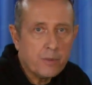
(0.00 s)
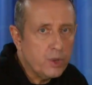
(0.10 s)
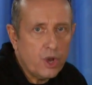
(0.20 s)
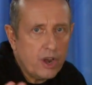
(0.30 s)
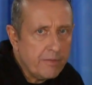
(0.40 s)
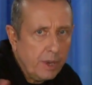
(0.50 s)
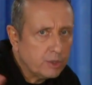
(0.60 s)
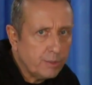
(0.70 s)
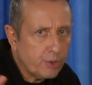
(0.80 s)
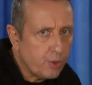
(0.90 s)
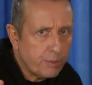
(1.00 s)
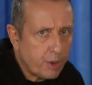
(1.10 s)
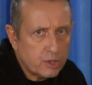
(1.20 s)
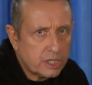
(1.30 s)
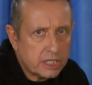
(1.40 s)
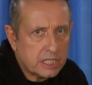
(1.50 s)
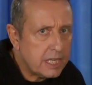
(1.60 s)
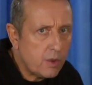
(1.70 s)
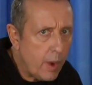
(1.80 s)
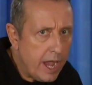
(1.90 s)
We don't have multiple thought processes in
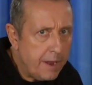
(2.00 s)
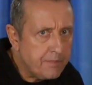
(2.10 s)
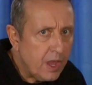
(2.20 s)
the way.